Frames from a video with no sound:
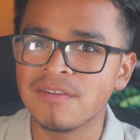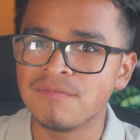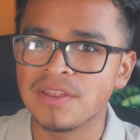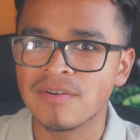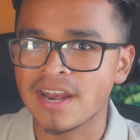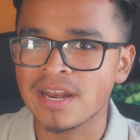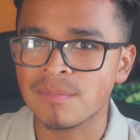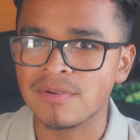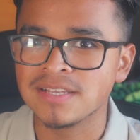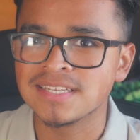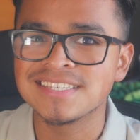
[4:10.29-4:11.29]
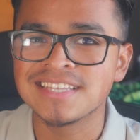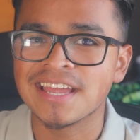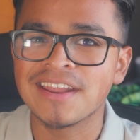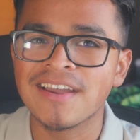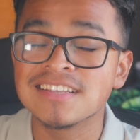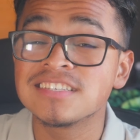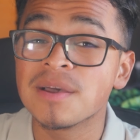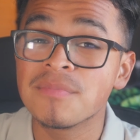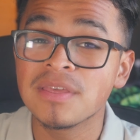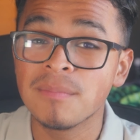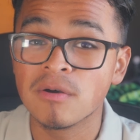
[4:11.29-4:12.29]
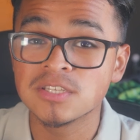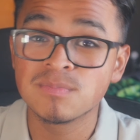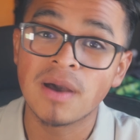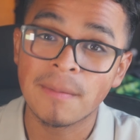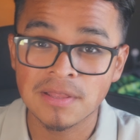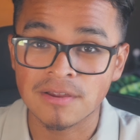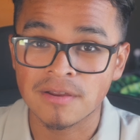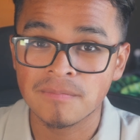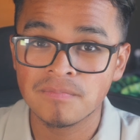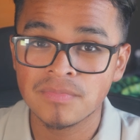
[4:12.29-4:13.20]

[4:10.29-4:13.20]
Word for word: and video editing presets stand out as some of the most popular.